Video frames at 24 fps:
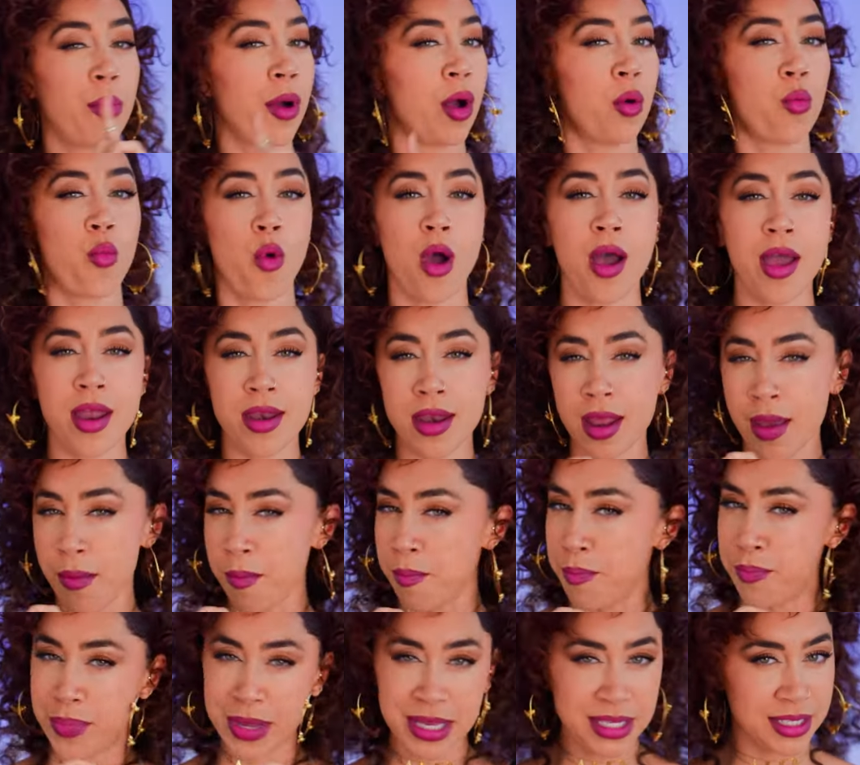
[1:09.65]
but one
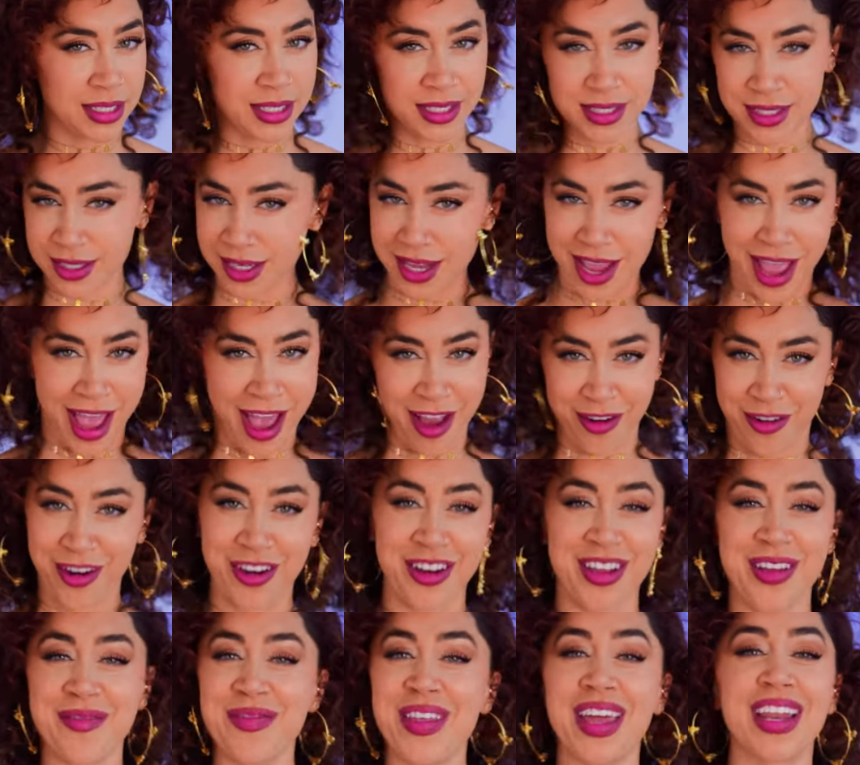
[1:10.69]
businessy
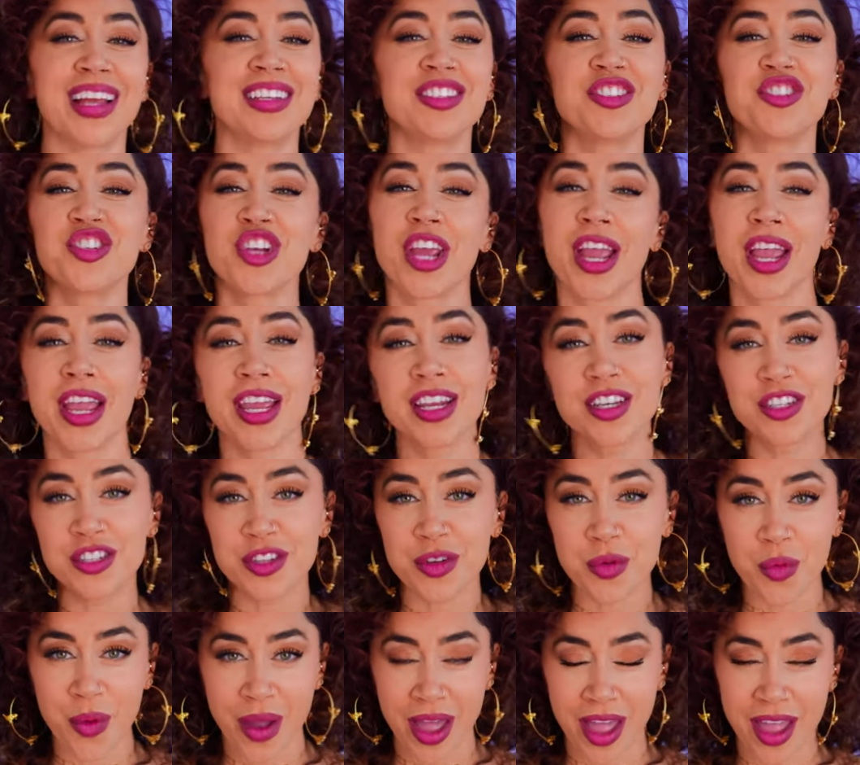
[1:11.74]
acronym that has changed
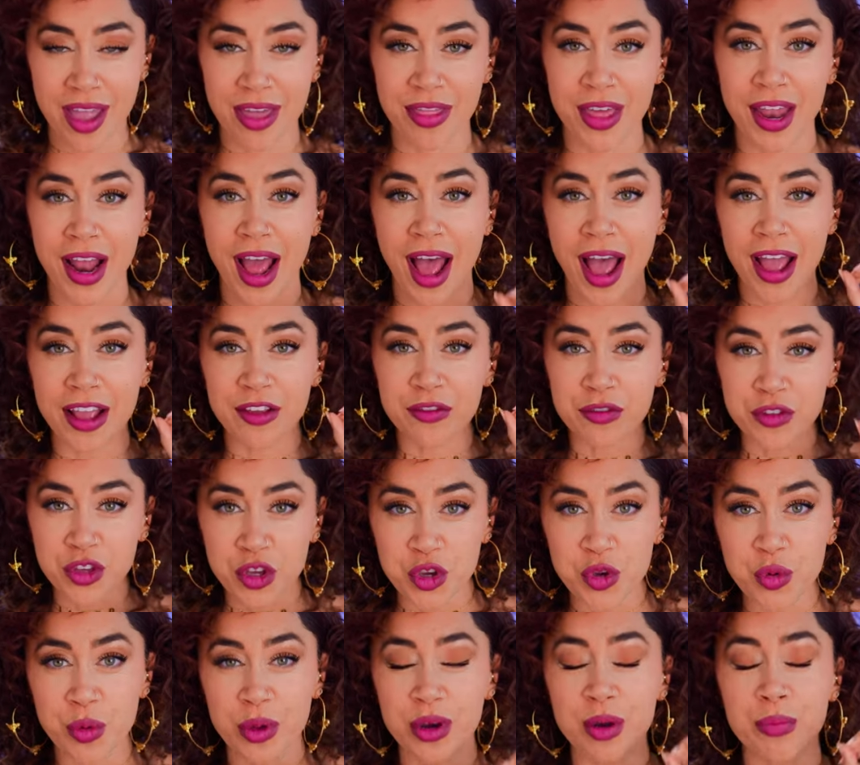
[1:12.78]
the way that I
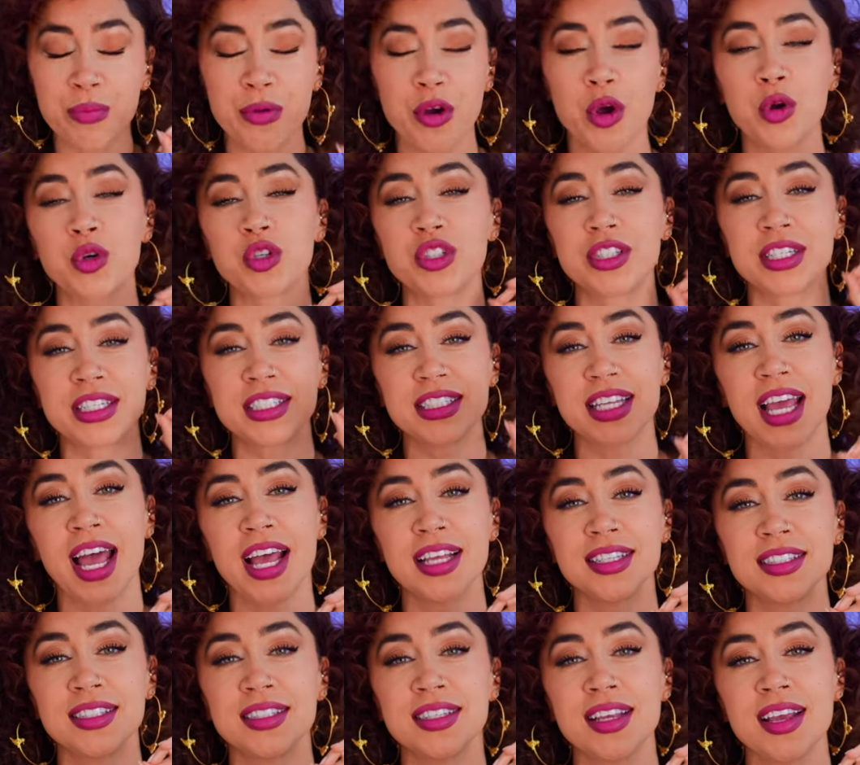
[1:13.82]
view and approach
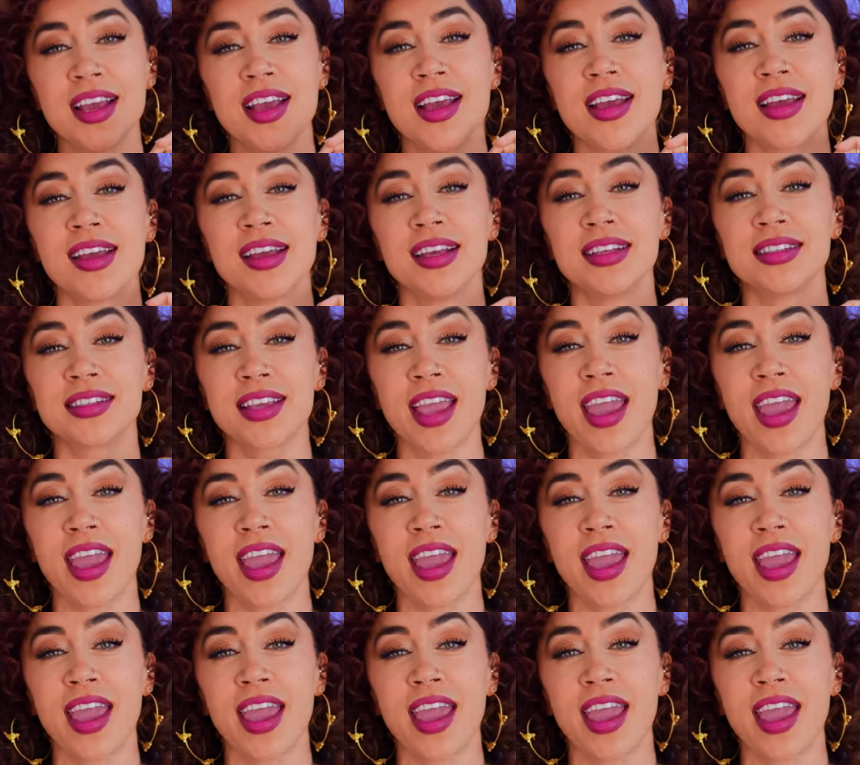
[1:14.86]
success is